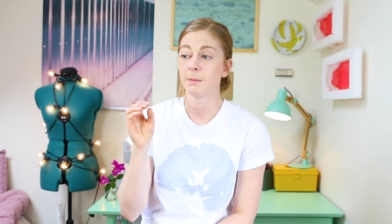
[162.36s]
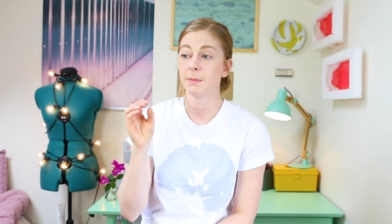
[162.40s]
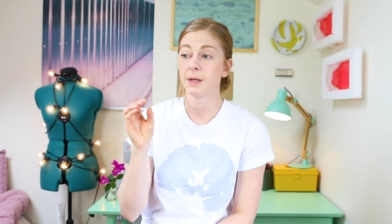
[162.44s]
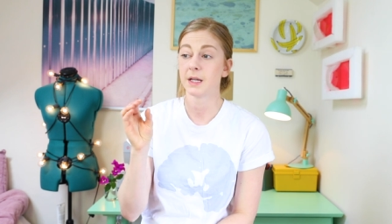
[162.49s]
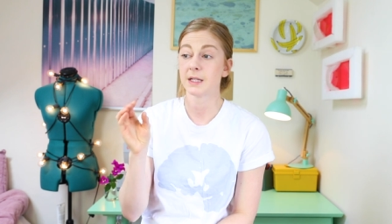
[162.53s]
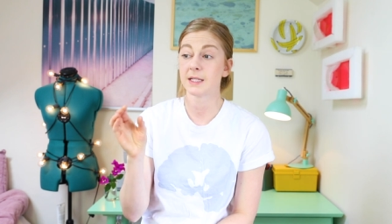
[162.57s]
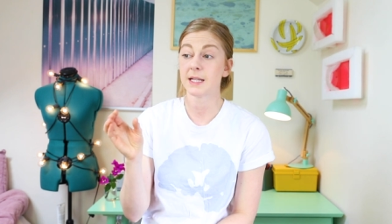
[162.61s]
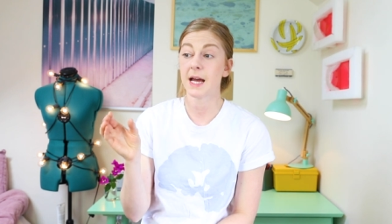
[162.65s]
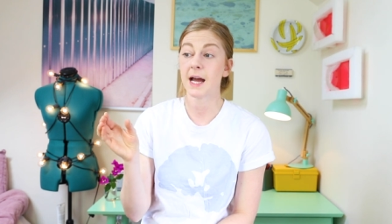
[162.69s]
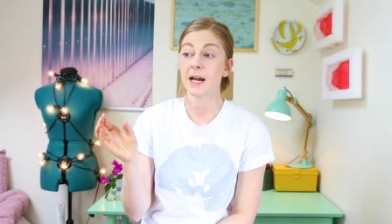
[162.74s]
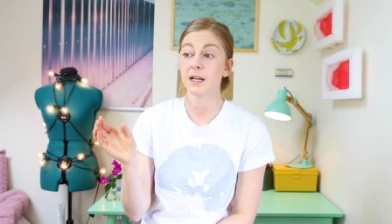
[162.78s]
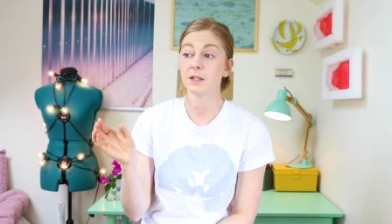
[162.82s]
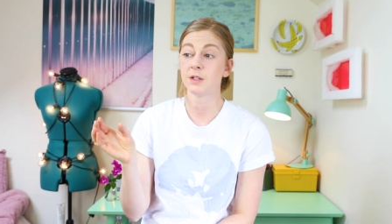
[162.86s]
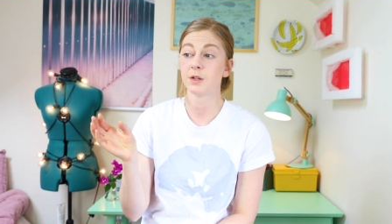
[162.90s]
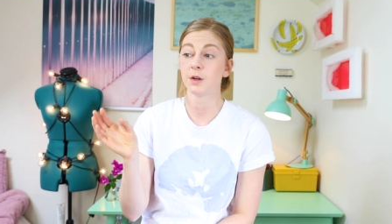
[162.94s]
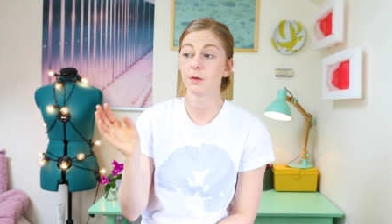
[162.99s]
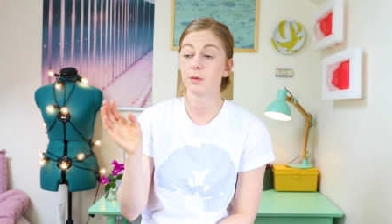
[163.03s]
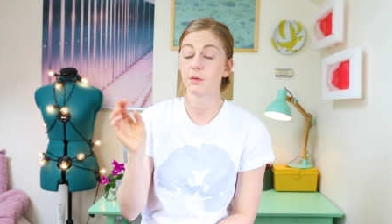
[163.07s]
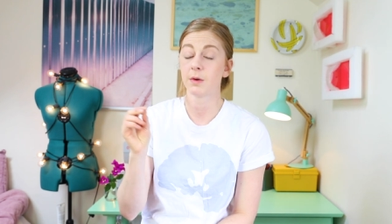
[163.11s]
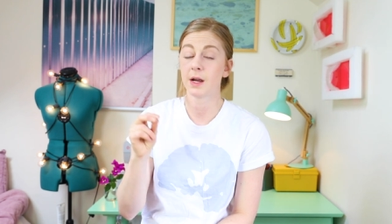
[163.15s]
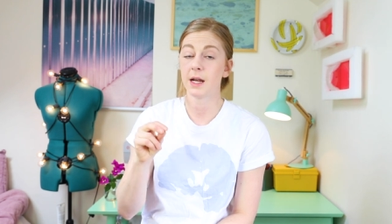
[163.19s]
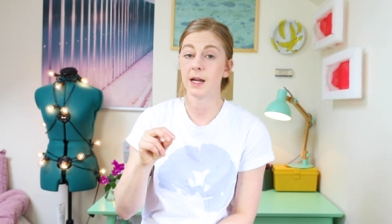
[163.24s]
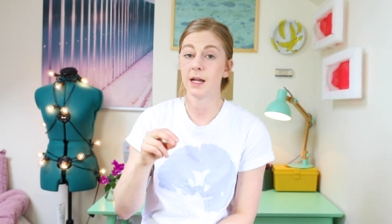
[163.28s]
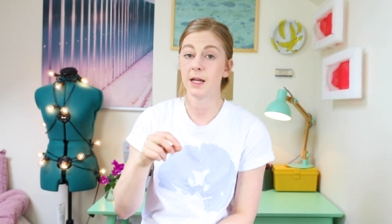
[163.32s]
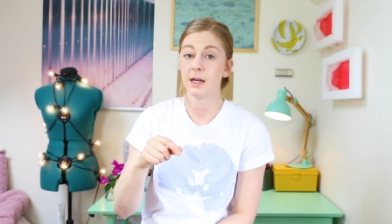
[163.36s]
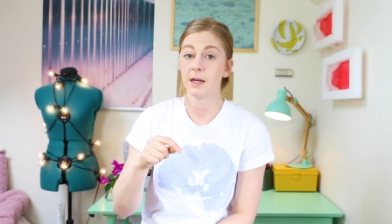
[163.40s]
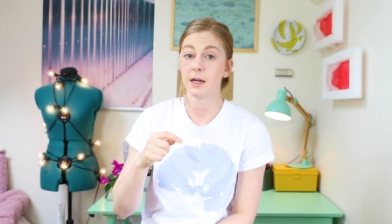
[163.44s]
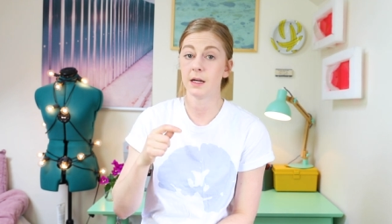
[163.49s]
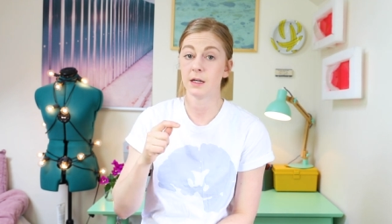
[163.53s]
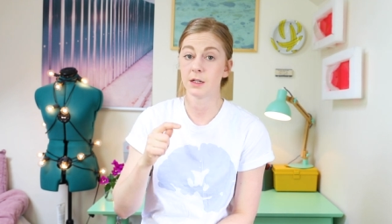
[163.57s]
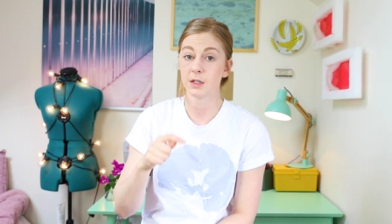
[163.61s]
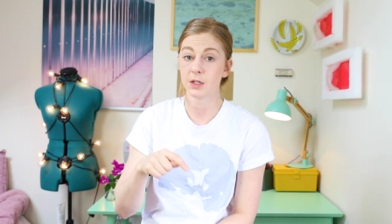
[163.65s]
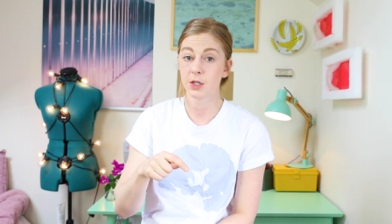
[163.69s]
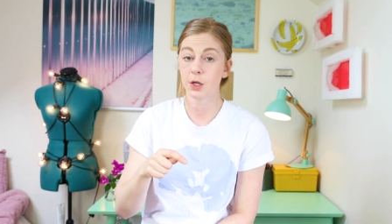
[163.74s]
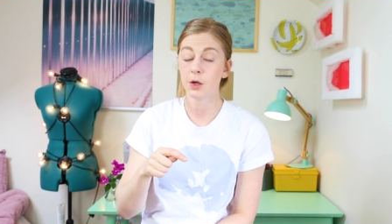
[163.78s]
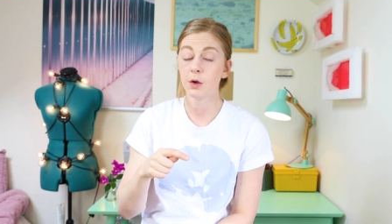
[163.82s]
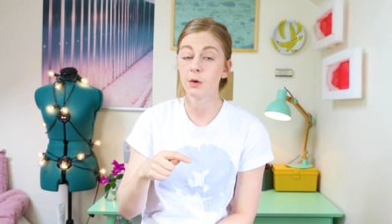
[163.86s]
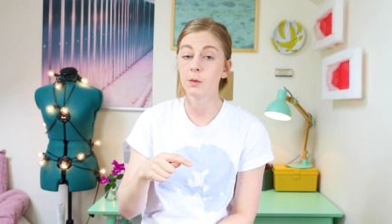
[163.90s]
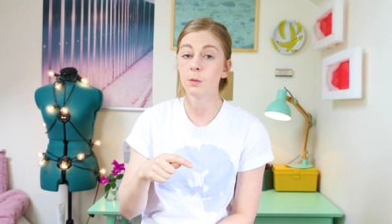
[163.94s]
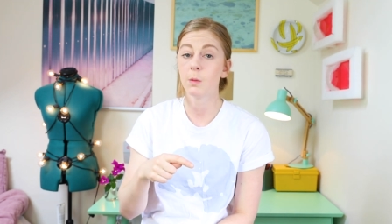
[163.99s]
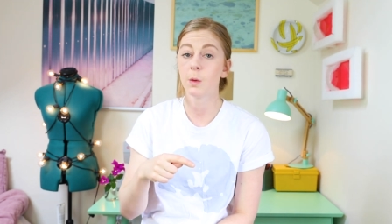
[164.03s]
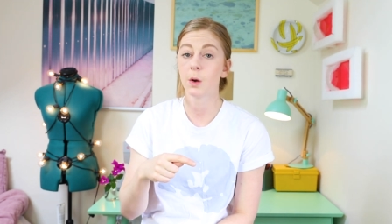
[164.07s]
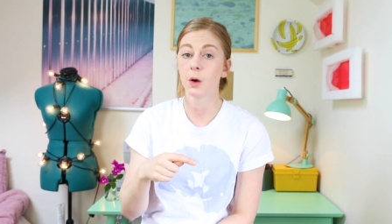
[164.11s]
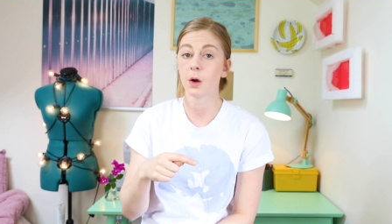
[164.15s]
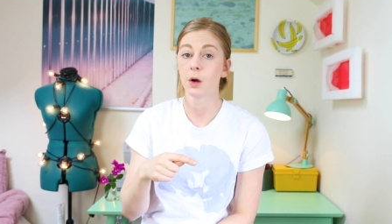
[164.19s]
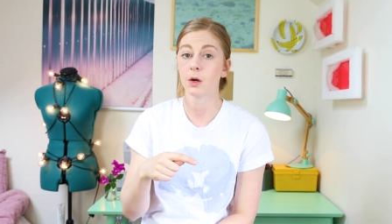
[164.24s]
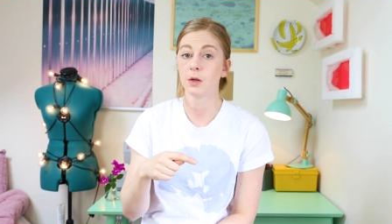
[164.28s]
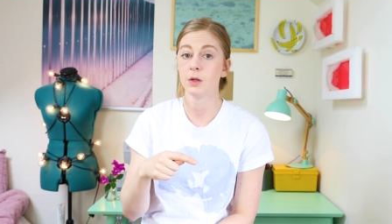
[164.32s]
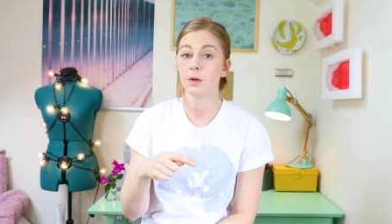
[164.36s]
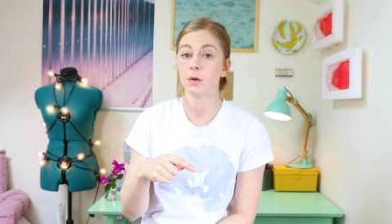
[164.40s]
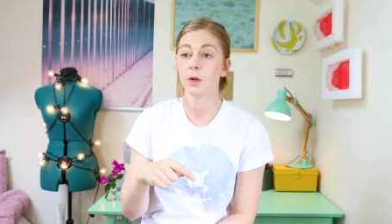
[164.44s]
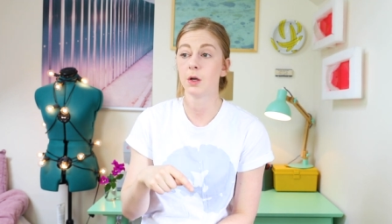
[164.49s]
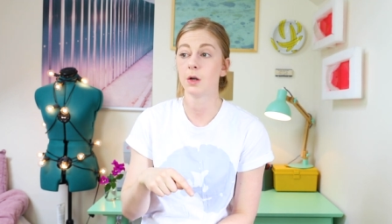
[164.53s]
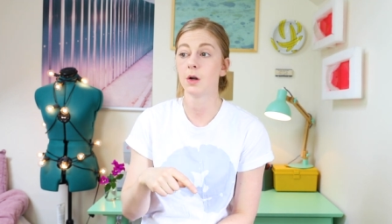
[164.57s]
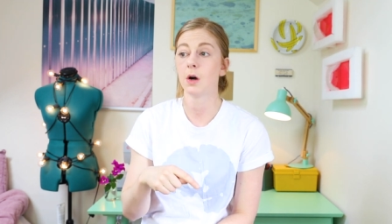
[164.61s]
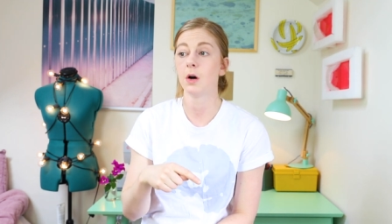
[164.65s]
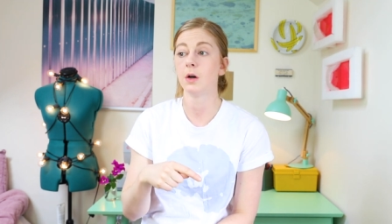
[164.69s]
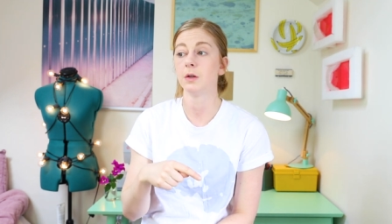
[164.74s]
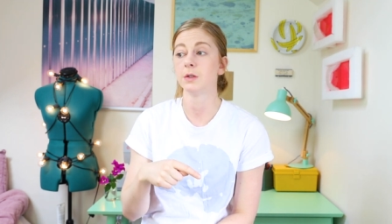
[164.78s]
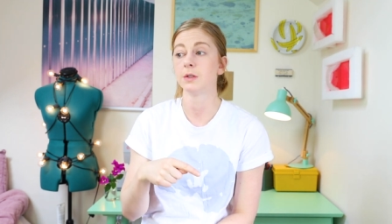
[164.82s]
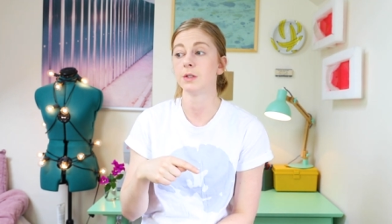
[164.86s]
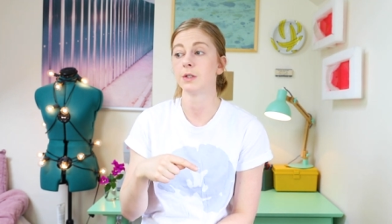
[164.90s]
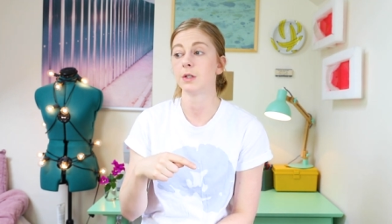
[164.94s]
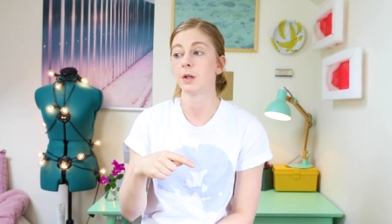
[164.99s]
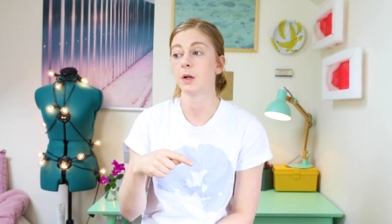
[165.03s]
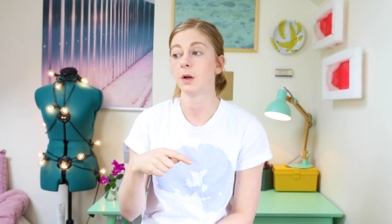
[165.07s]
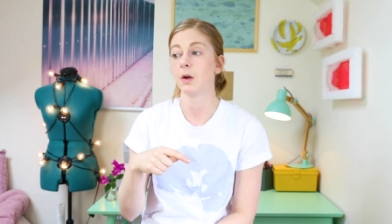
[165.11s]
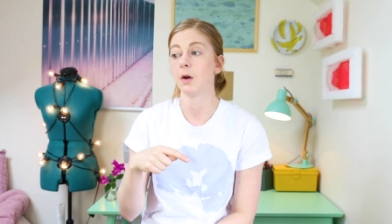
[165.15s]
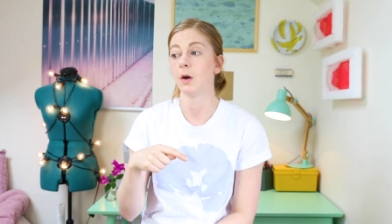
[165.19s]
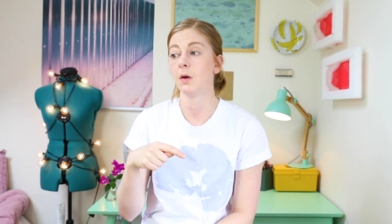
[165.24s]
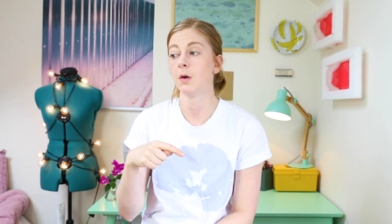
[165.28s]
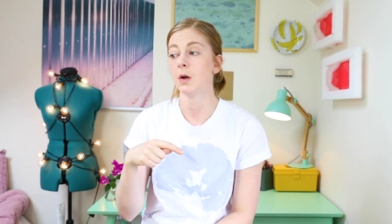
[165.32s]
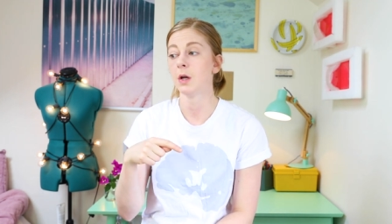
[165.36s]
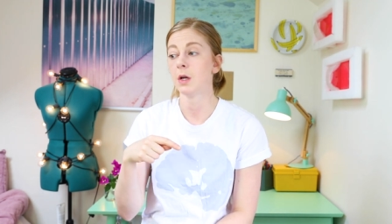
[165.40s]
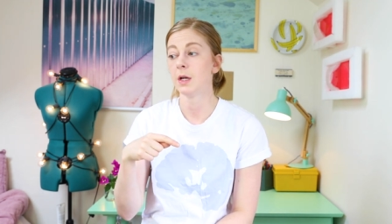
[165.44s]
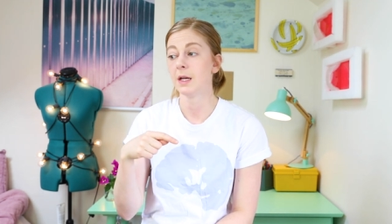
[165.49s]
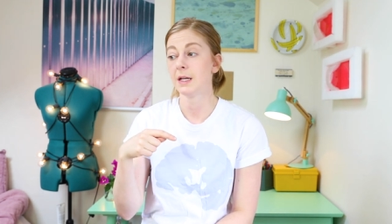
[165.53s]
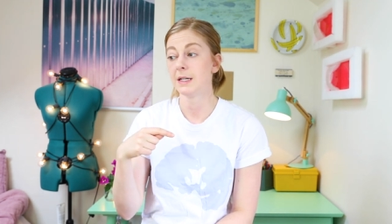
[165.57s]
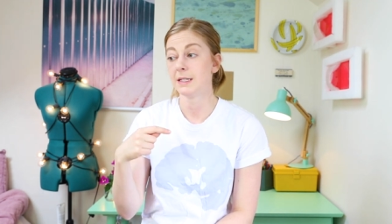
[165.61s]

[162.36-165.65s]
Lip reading: because as you're radiating the tumor, you can also